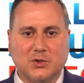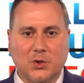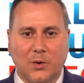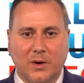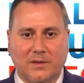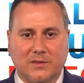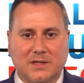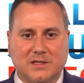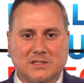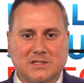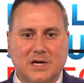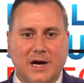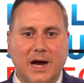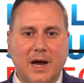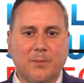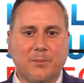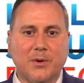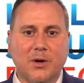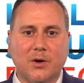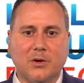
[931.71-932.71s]
During this
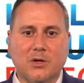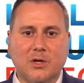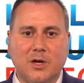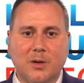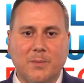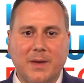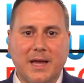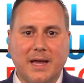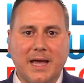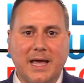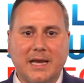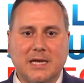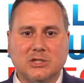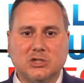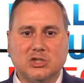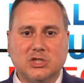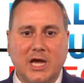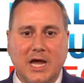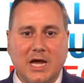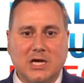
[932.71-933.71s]
time period, you can make any
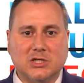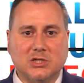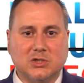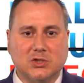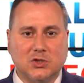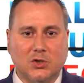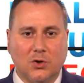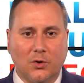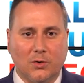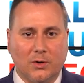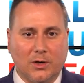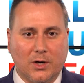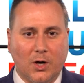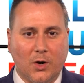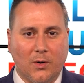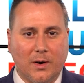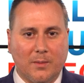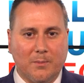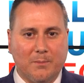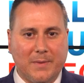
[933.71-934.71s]
changes to your
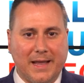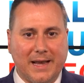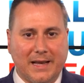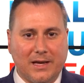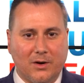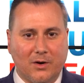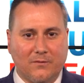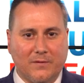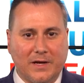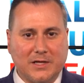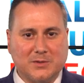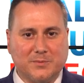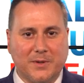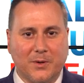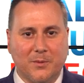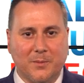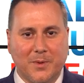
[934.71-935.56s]
current Medicare Advantage plan.